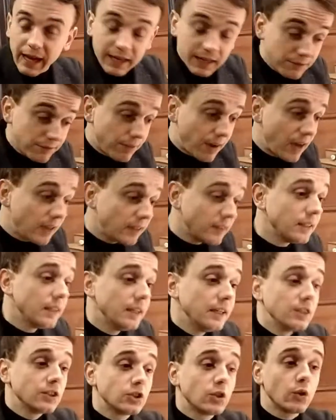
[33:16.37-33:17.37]
And in fact,
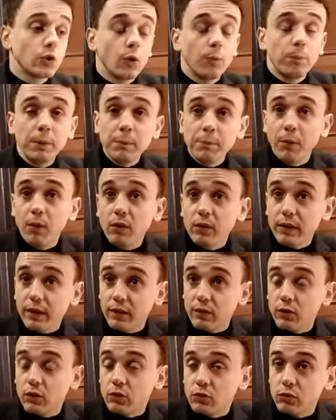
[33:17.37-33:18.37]
so the people
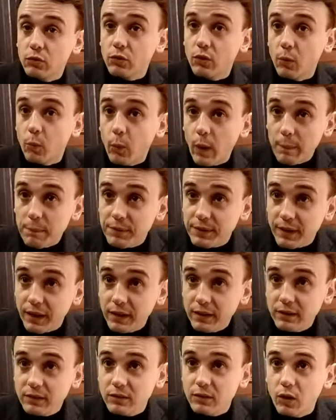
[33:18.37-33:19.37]
can go to the
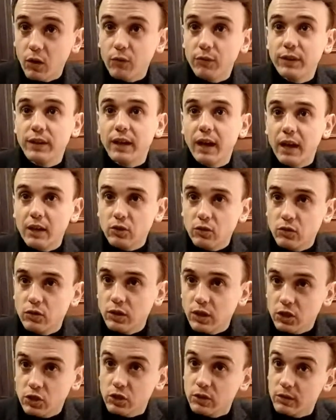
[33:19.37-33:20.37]
website of the
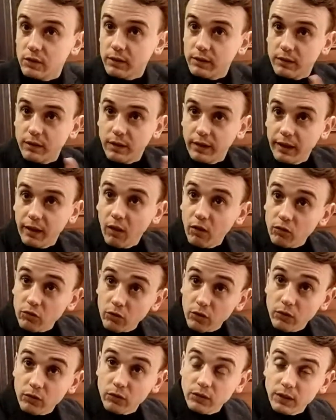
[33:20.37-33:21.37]
association Les Grandes
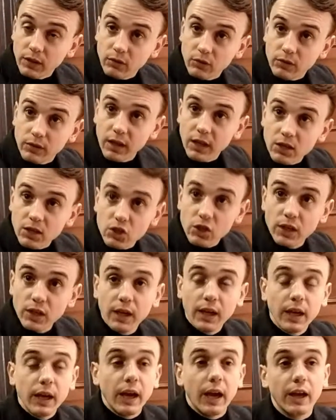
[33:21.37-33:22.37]
Orgues de Saint-Eustache
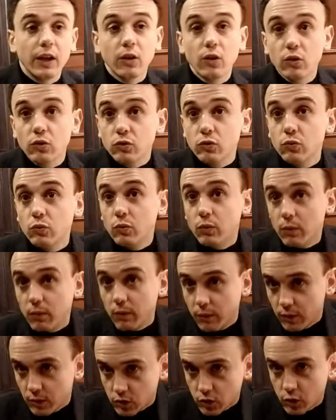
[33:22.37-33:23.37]
and go to
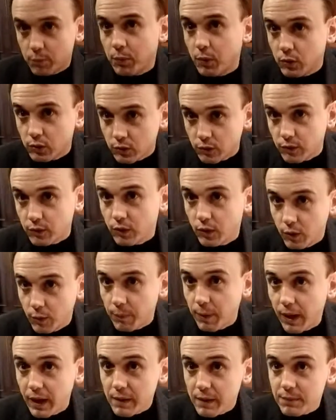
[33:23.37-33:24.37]
support
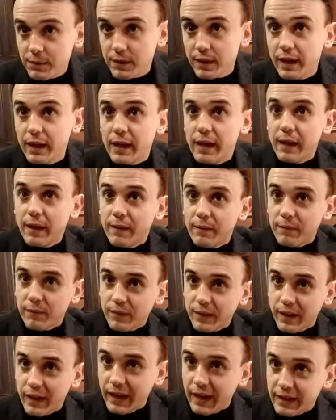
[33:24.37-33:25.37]
pipes. We'll put the
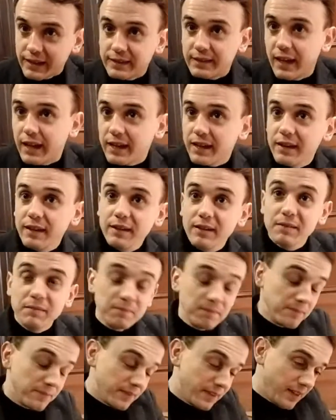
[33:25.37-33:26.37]
link together with this
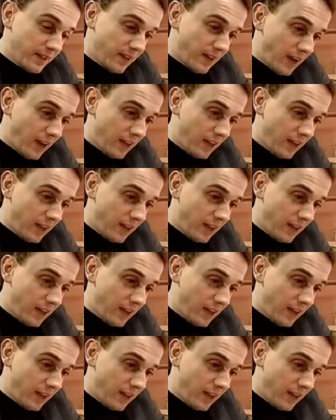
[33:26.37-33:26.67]
video so